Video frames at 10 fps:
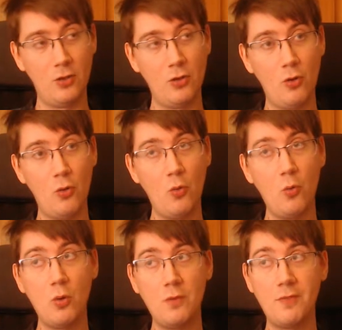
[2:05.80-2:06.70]
all of
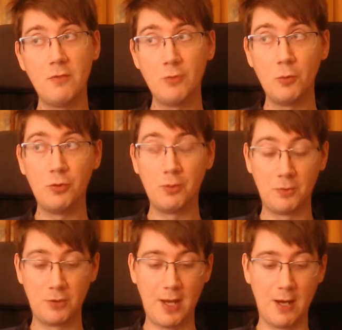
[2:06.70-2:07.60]
the rules
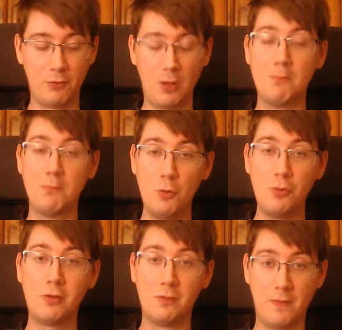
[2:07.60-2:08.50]
themselves, like most of
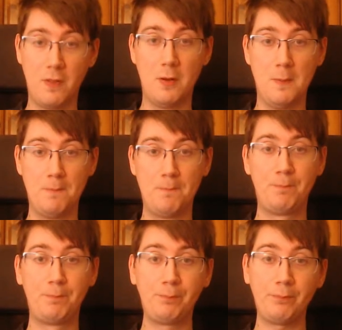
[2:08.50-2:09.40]
them,
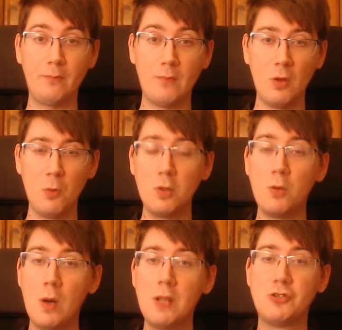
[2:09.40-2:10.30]
were quite
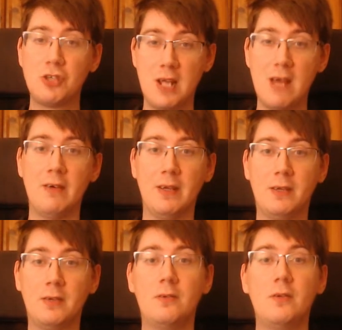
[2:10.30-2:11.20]
generic
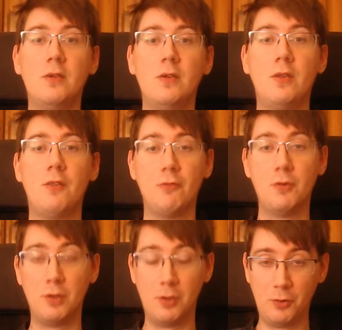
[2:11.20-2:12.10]
through the
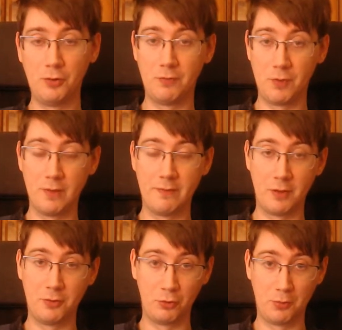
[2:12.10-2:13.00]
use of universal
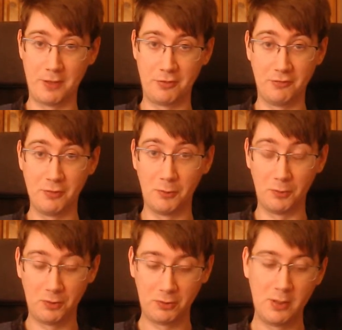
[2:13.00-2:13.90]
special rules,
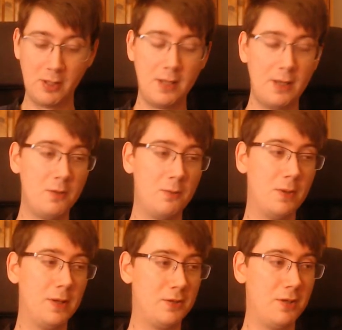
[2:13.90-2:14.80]
which
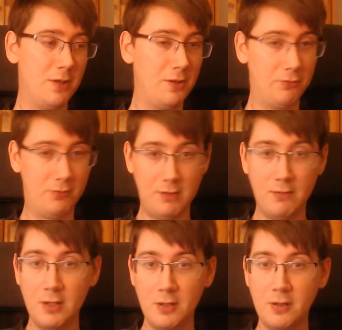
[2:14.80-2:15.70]
is really, really good.
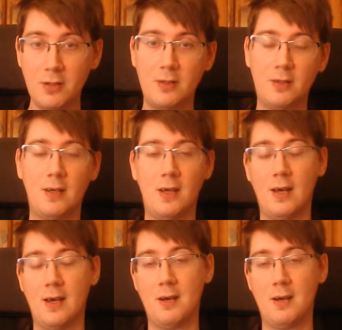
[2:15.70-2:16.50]
Um,